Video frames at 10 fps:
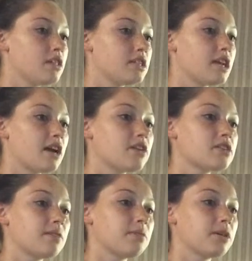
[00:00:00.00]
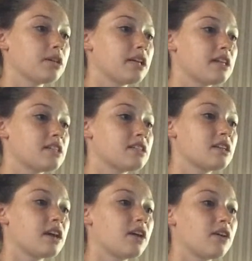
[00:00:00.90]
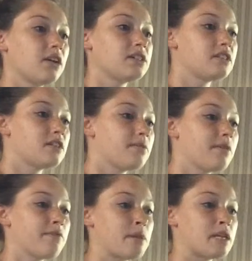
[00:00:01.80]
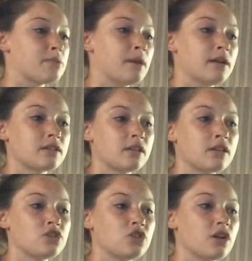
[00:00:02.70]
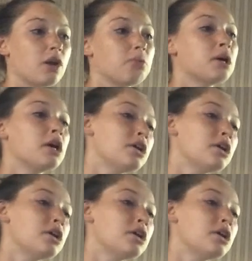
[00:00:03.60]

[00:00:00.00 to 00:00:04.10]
The Tiger Assembler guesses and calculates the number of base pairs in the genome